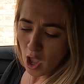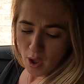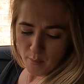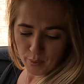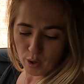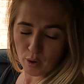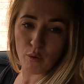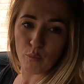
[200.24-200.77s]

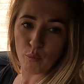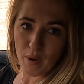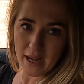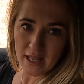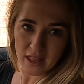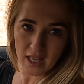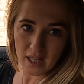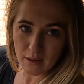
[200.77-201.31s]
But we
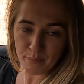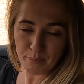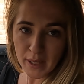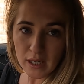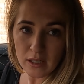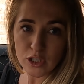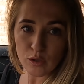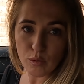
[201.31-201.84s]
think the
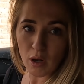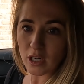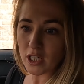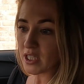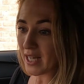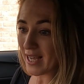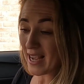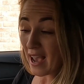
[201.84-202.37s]
build
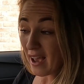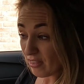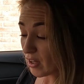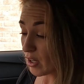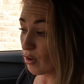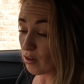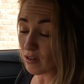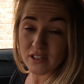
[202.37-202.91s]
quality and the
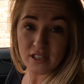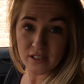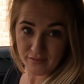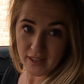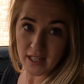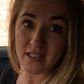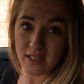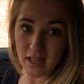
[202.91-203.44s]
looks of
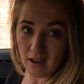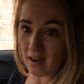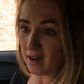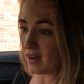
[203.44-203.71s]
this car